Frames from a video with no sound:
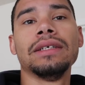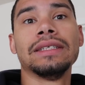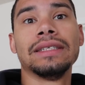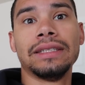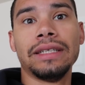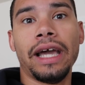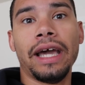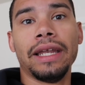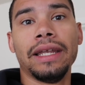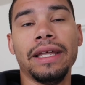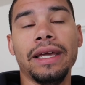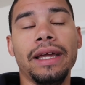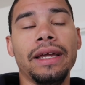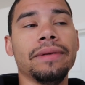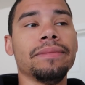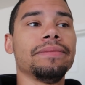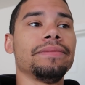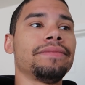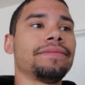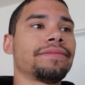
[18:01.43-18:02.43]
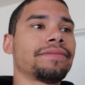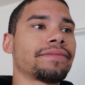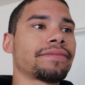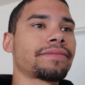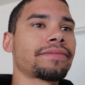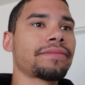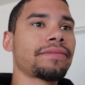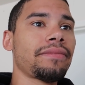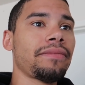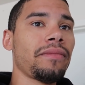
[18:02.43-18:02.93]
sadly.
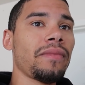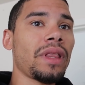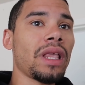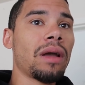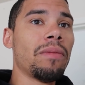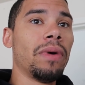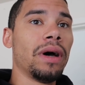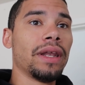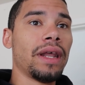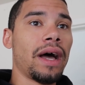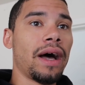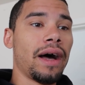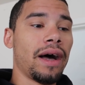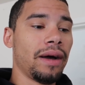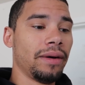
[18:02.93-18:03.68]
But